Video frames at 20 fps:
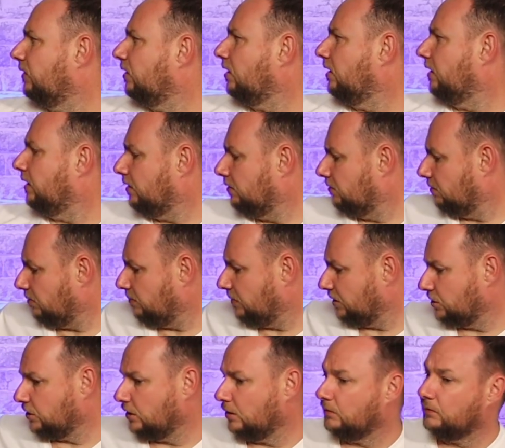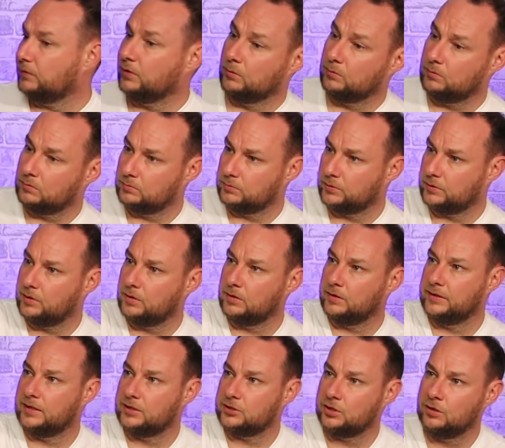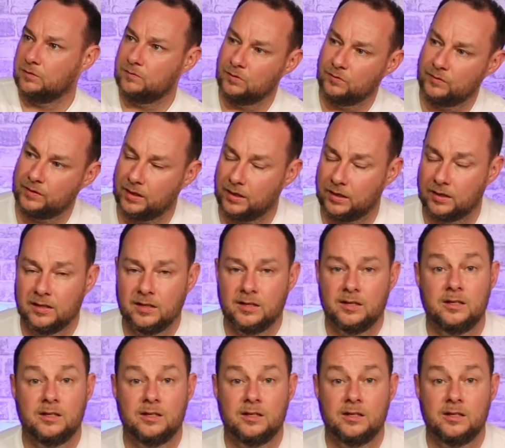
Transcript: I got any on my shelf? No, oh, they're all on that shelf over there.